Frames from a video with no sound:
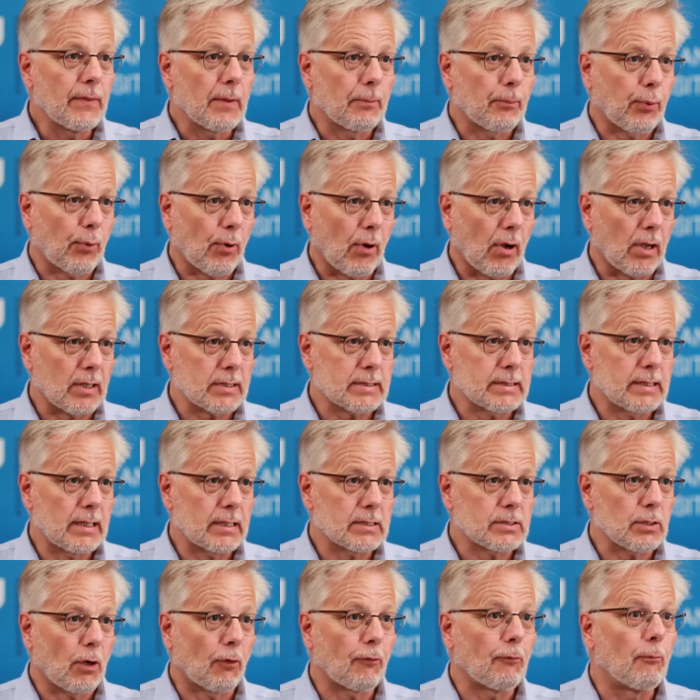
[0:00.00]
the
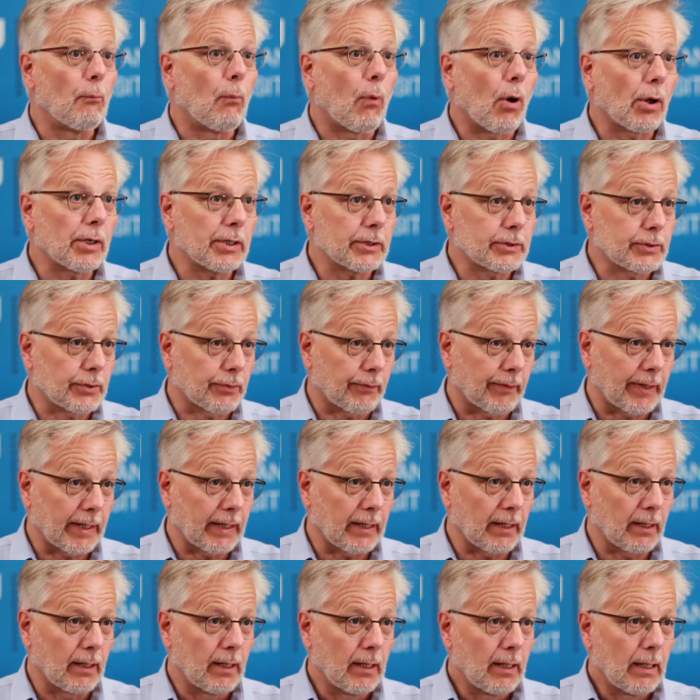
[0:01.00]
process of
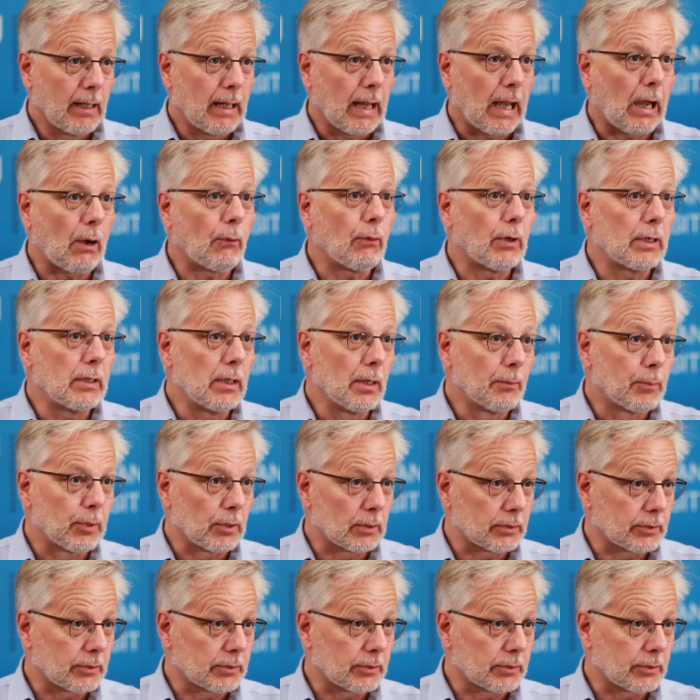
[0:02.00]
monitoring our liberal